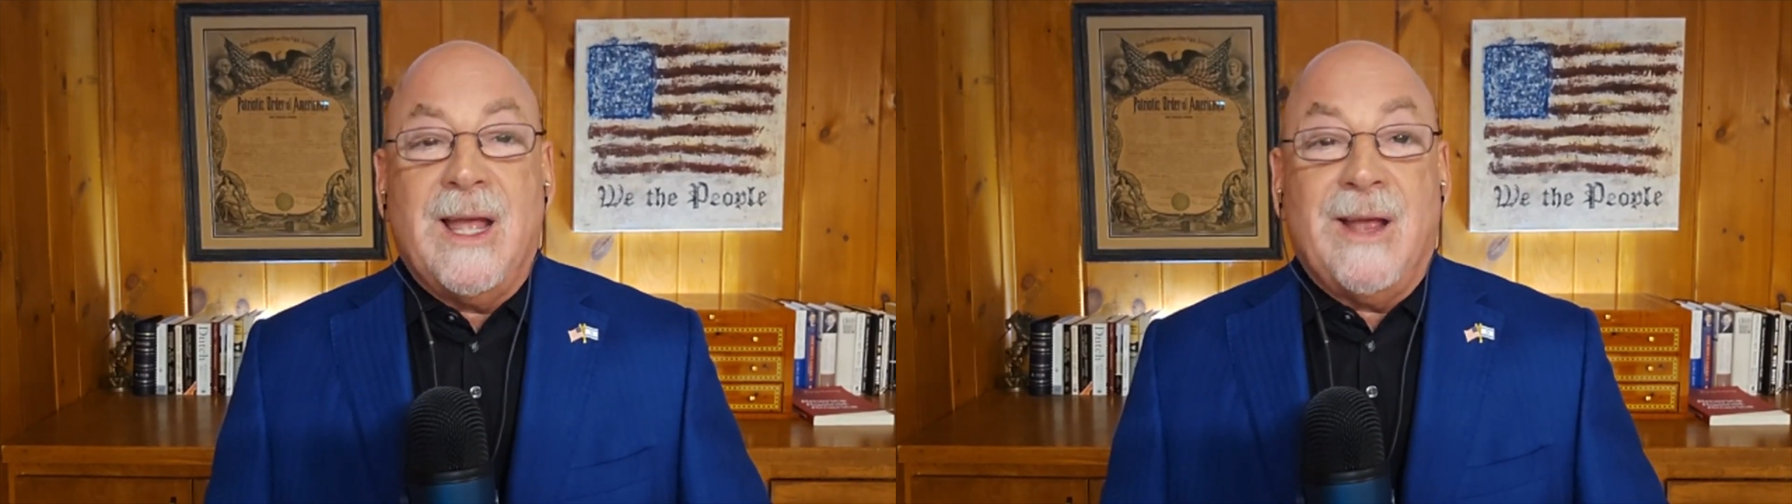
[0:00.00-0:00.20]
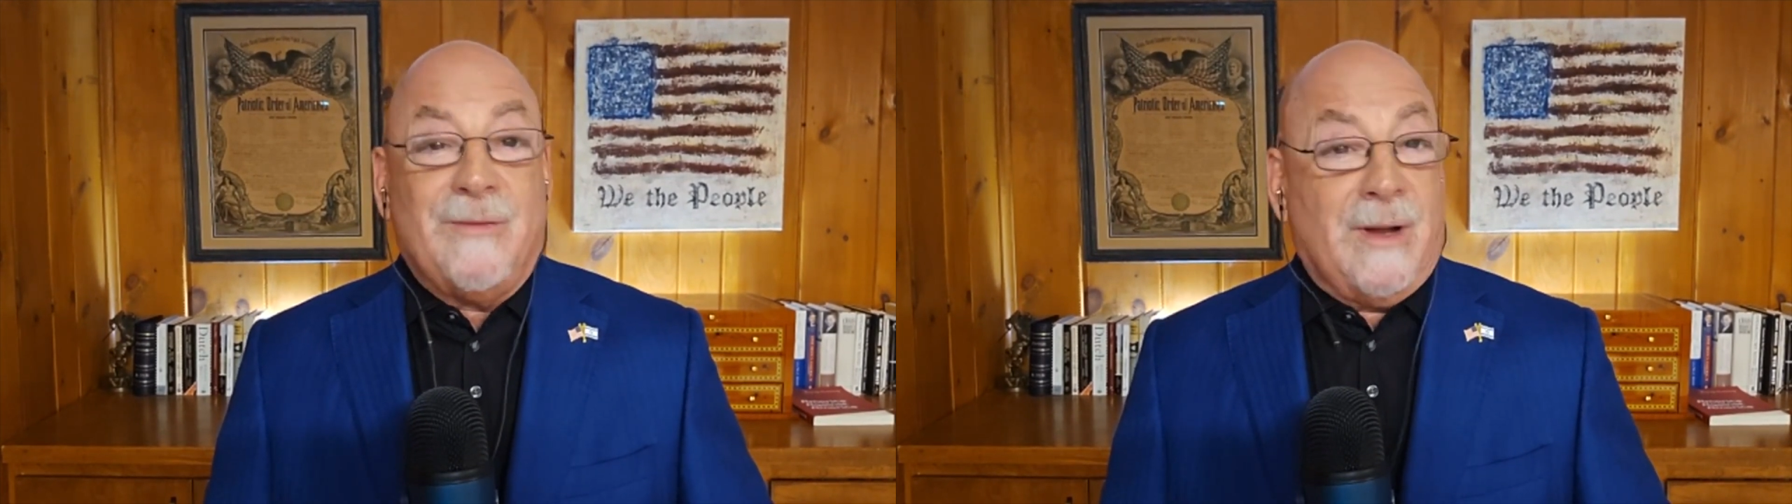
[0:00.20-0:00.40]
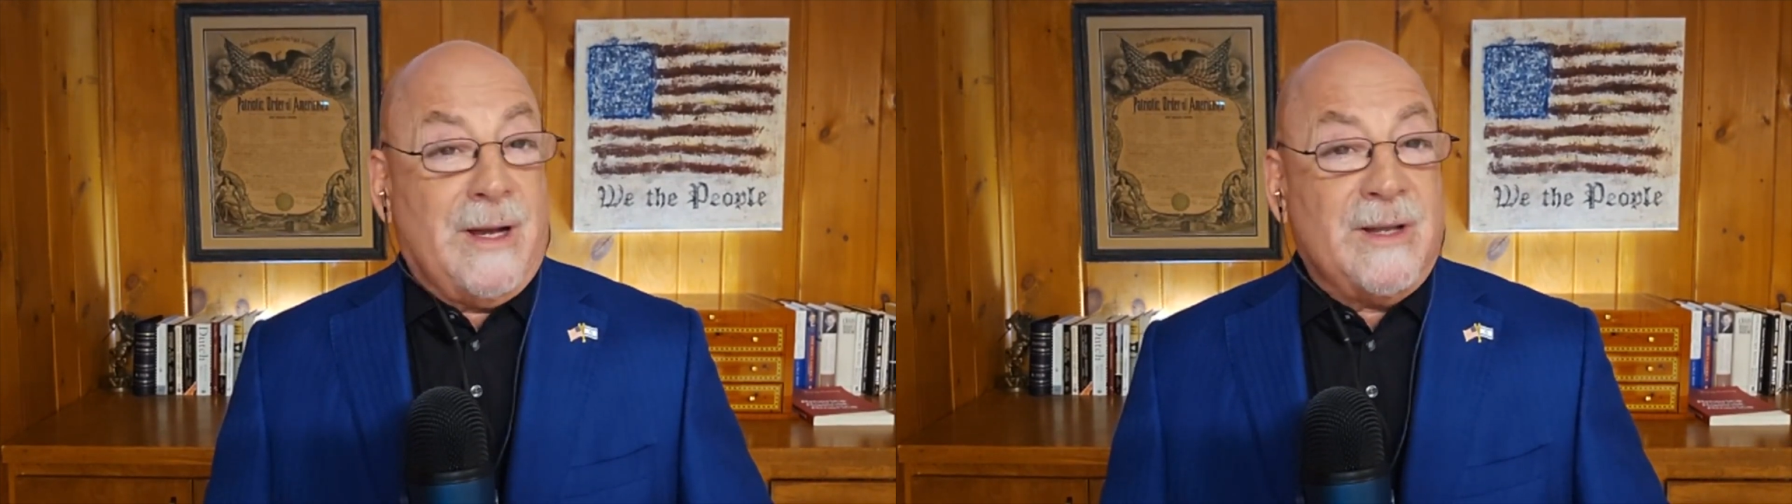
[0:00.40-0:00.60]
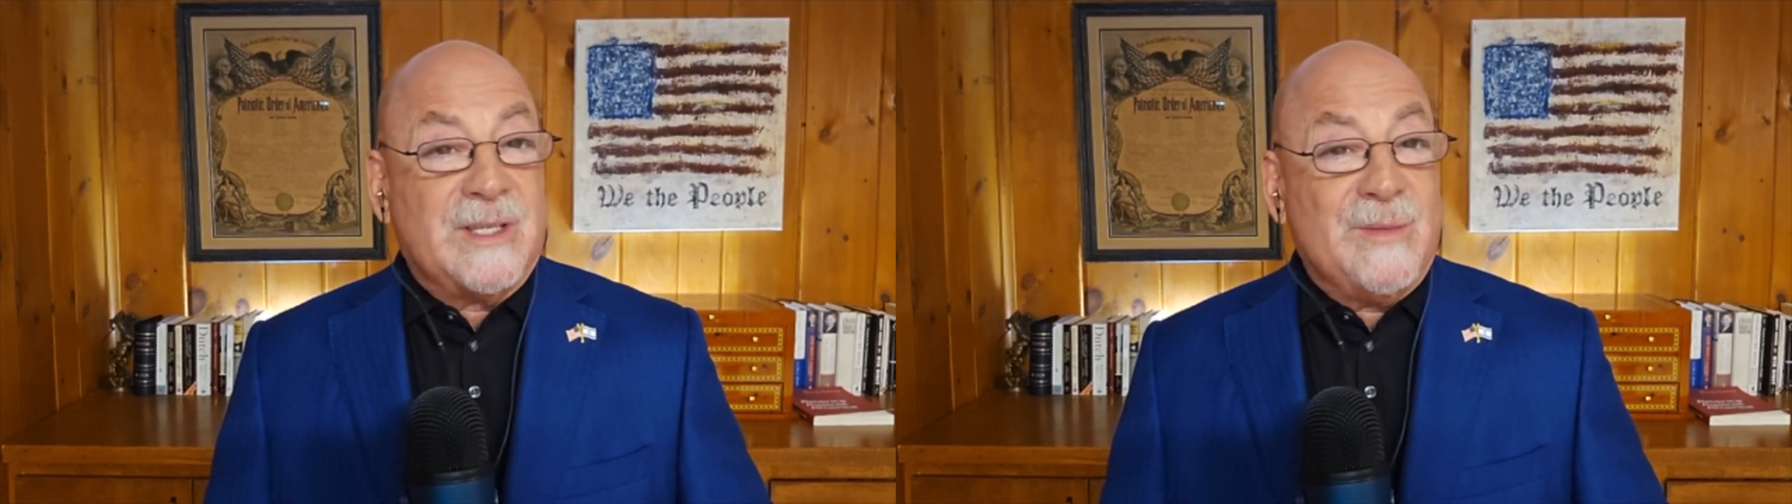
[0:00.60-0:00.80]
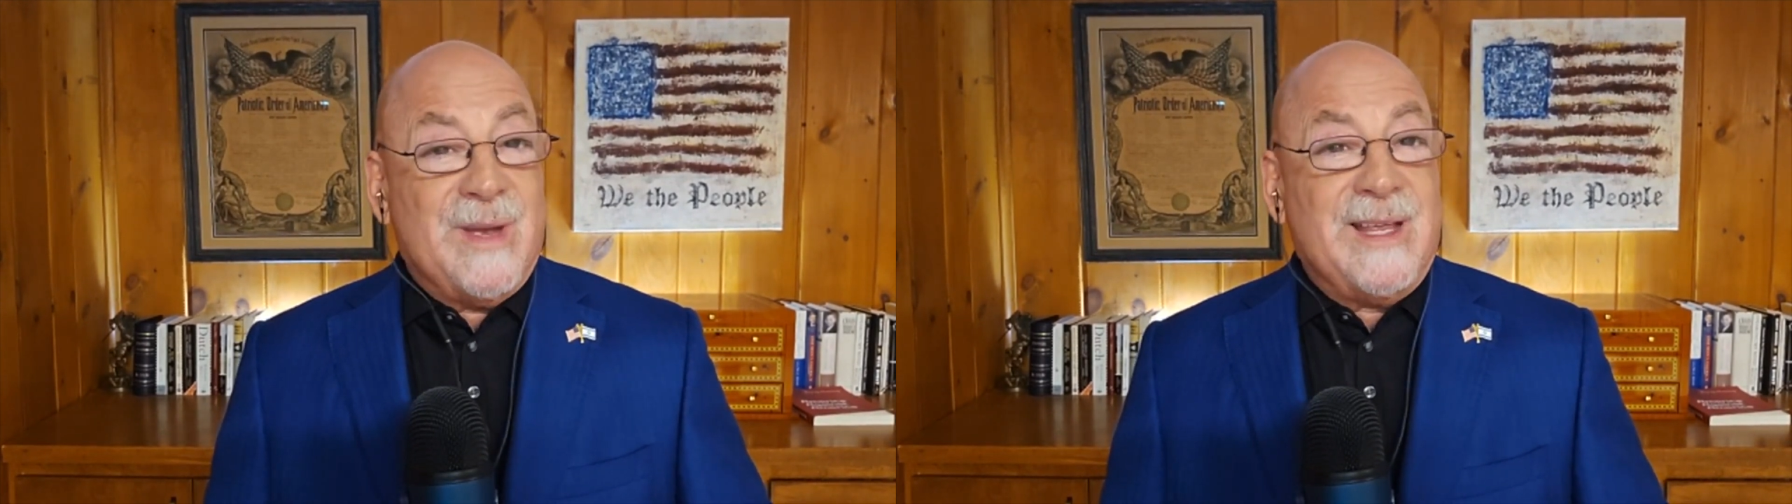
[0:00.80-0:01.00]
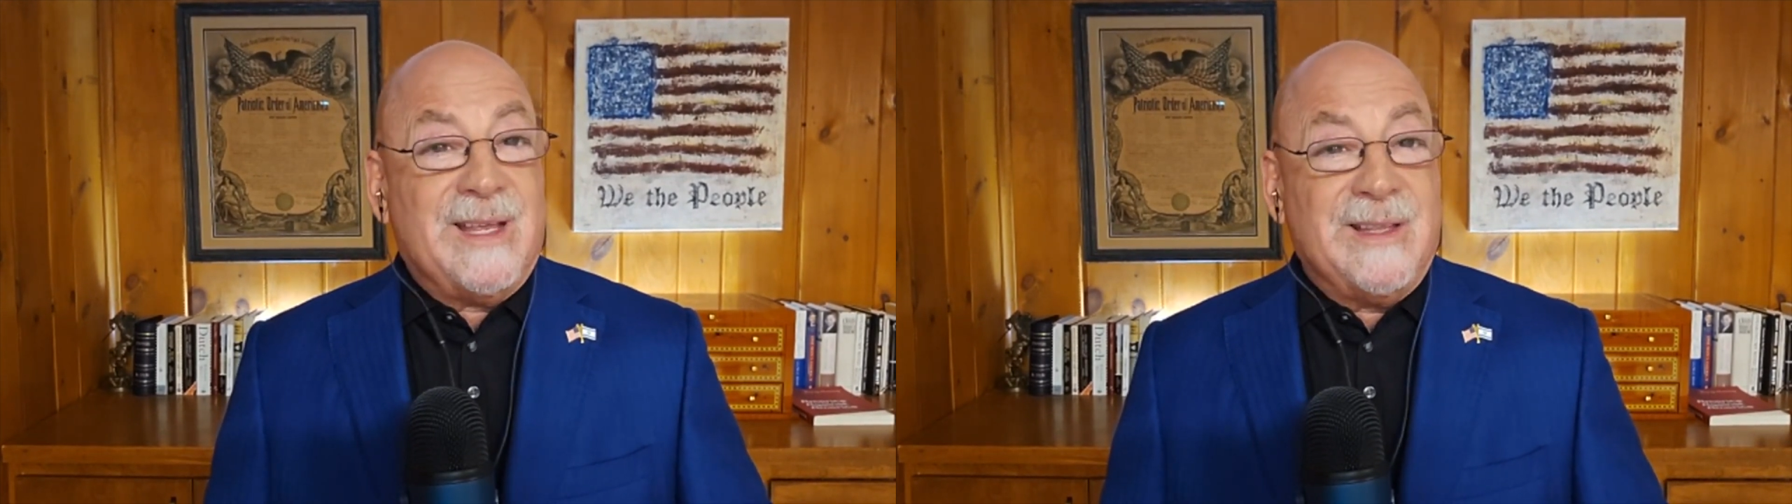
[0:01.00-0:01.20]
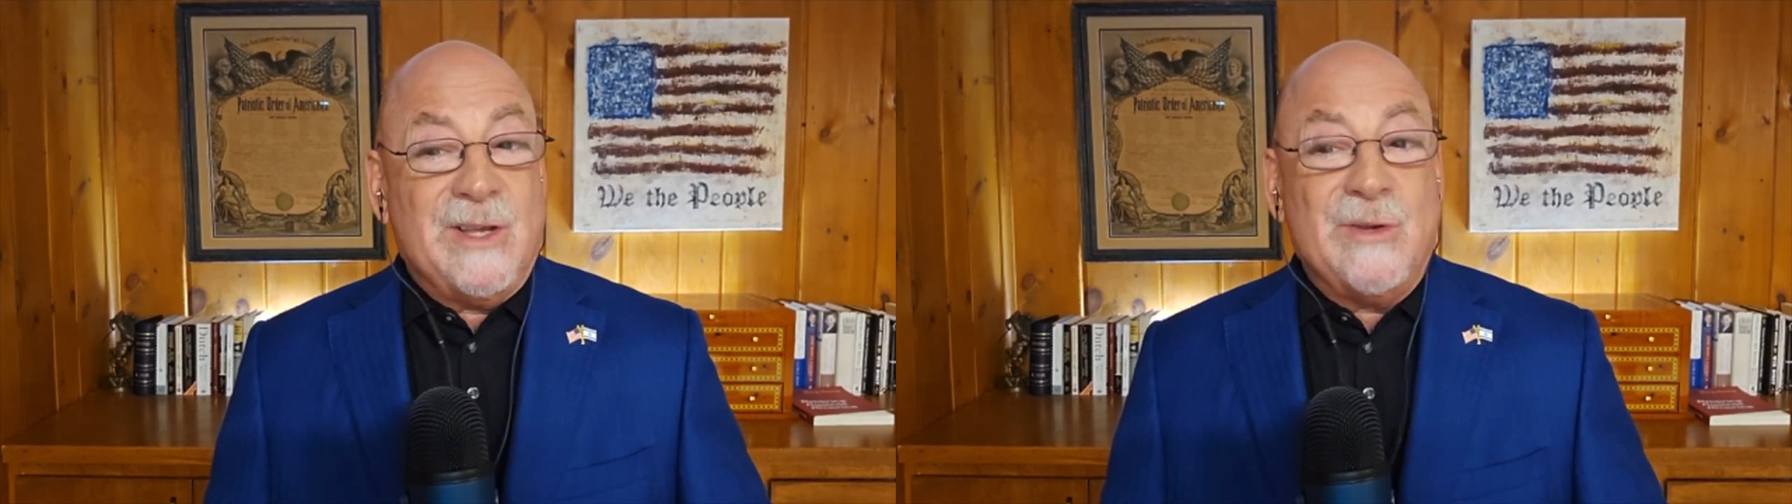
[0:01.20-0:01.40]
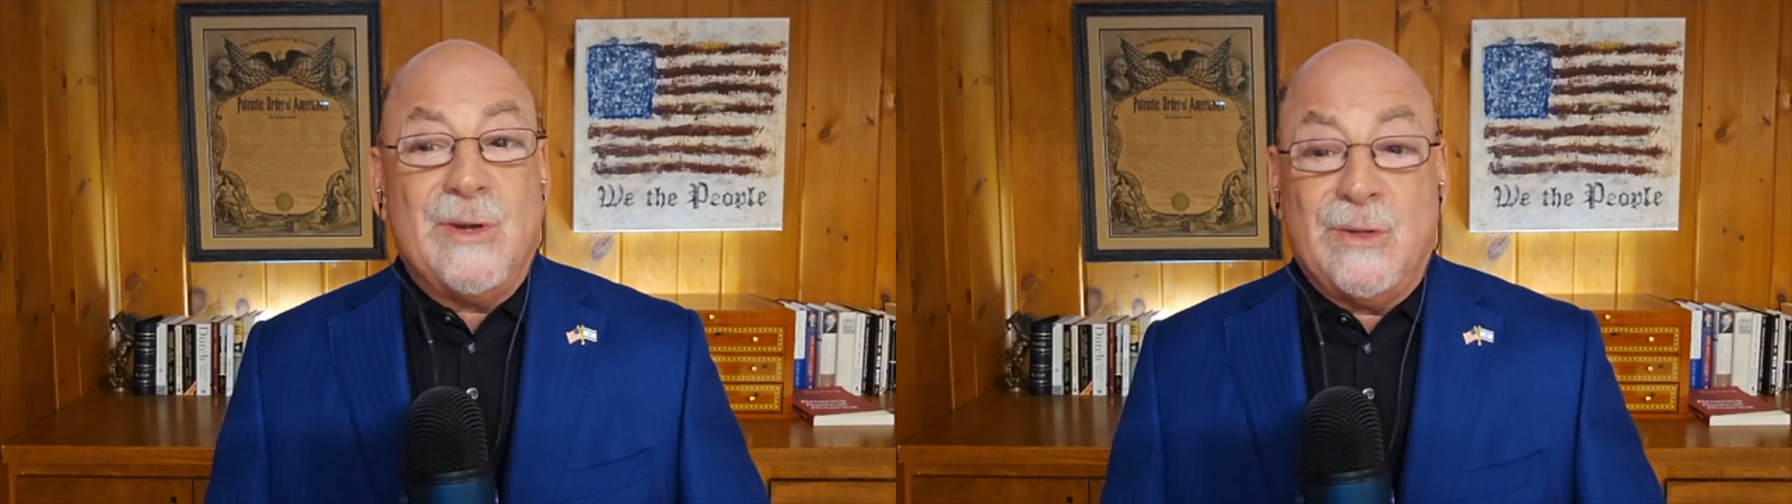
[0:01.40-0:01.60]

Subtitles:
And honestly, many continue